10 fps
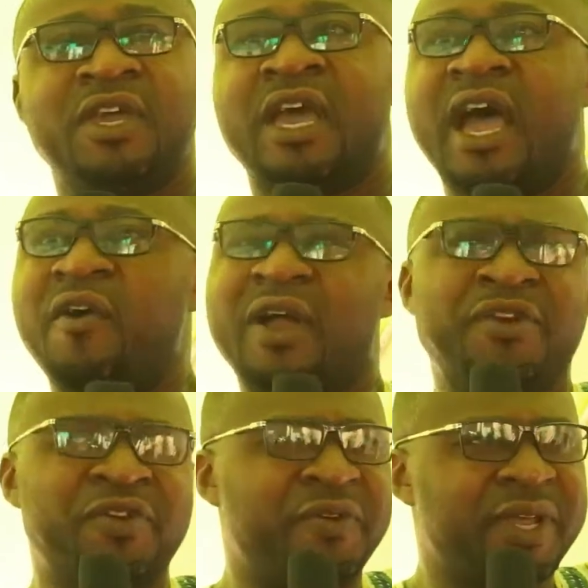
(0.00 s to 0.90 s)
How can
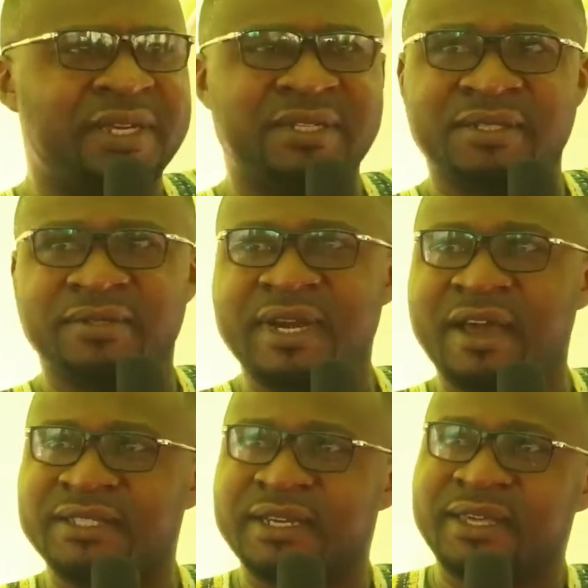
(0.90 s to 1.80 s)
you read
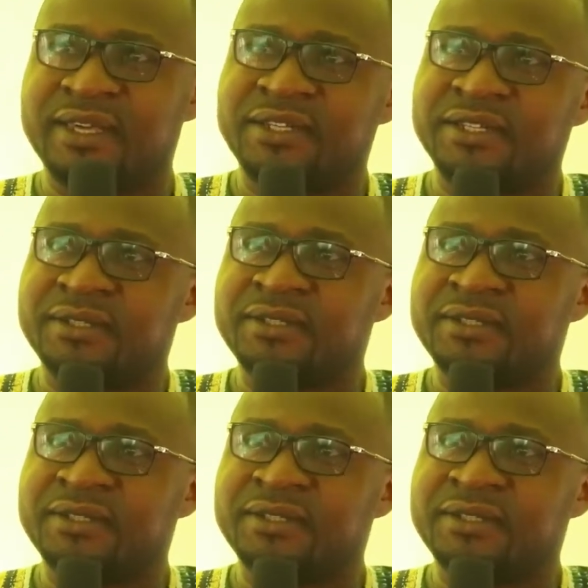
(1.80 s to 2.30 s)
without education?